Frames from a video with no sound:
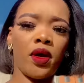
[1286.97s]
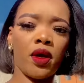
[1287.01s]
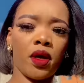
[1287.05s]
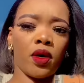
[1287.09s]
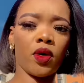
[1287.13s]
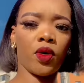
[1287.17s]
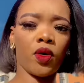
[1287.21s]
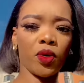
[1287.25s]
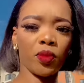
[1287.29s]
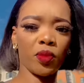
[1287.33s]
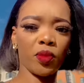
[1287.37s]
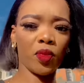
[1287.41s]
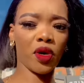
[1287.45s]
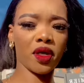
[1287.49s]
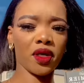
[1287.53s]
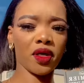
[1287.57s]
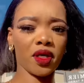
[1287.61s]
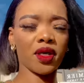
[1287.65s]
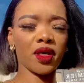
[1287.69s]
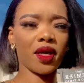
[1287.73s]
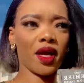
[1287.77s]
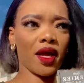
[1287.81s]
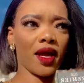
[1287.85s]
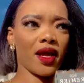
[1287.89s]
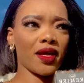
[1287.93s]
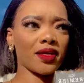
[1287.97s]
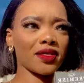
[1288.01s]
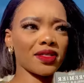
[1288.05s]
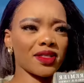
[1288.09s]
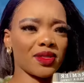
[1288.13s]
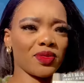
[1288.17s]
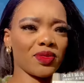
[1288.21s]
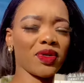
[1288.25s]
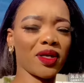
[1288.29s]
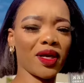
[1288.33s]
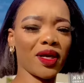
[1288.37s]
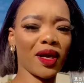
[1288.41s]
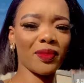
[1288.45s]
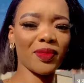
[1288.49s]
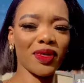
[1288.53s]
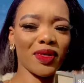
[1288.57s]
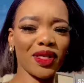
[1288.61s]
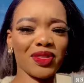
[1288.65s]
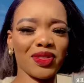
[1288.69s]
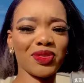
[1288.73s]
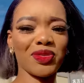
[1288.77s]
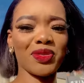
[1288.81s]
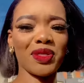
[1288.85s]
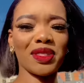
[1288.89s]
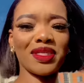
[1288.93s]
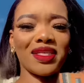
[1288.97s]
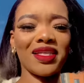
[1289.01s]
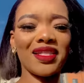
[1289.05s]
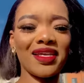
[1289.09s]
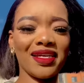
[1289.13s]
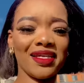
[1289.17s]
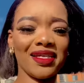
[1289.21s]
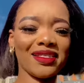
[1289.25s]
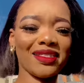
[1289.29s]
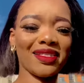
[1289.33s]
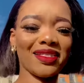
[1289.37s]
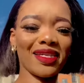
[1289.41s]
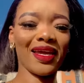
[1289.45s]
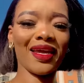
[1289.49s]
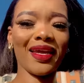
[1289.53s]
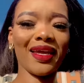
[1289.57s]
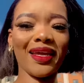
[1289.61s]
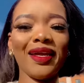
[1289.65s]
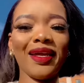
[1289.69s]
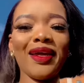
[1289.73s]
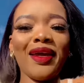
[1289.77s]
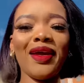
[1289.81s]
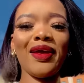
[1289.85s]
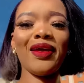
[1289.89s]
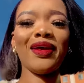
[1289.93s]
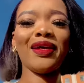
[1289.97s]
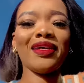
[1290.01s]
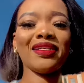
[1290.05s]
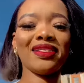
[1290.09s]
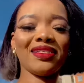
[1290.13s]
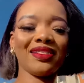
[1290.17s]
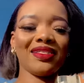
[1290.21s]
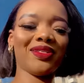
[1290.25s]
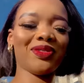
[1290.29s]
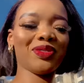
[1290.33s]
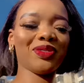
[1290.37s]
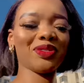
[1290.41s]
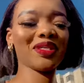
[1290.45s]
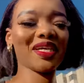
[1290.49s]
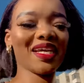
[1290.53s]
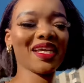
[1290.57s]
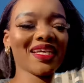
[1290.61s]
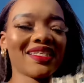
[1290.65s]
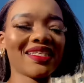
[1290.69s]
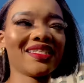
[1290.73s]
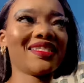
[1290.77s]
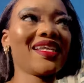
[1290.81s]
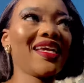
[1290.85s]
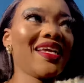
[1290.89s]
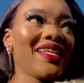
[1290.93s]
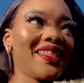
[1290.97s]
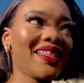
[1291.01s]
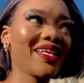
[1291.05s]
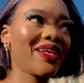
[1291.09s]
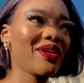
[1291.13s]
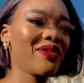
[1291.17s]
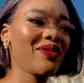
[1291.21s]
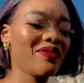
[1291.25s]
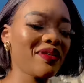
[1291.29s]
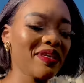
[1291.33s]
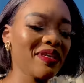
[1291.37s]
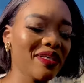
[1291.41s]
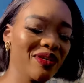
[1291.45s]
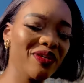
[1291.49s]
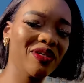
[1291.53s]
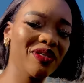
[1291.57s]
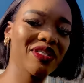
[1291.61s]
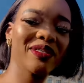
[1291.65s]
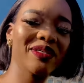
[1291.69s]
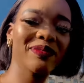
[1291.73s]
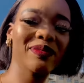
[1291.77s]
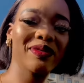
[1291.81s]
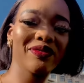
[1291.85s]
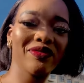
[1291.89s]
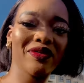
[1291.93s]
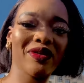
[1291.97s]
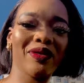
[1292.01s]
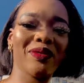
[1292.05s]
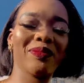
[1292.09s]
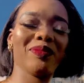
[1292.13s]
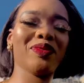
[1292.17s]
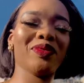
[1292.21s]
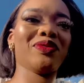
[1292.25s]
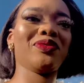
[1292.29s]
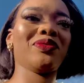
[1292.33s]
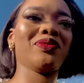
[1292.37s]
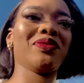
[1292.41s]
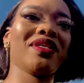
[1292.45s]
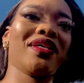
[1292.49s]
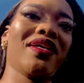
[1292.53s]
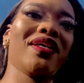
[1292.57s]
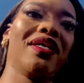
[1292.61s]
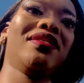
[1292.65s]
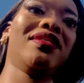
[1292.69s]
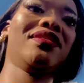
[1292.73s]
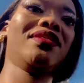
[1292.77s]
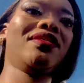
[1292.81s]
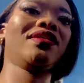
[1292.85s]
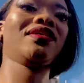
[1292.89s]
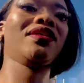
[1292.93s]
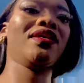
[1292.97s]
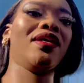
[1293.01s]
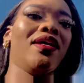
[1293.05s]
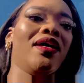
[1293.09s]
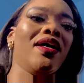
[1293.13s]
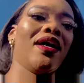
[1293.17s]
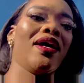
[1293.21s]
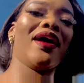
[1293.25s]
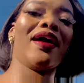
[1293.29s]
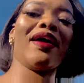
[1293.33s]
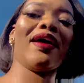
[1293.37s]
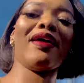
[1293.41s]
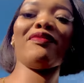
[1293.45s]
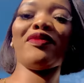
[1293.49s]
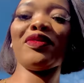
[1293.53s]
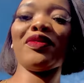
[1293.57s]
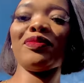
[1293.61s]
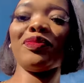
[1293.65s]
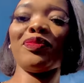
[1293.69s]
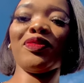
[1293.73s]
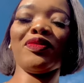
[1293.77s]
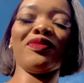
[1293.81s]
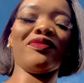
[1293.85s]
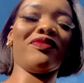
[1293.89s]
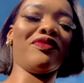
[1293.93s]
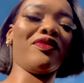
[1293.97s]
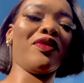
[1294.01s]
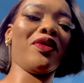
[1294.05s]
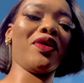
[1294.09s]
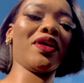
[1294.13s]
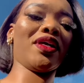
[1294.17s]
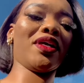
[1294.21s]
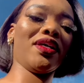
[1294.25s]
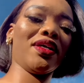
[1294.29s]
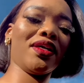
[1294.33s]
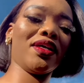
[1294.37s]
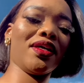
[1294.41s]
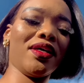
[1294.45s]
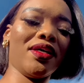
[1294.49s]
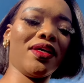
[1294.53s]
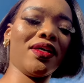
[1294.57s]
Good morning, guys. Welcome here to yet another day. Today is day 3 of the Leadership Development Weekend. I haven't been vlogging.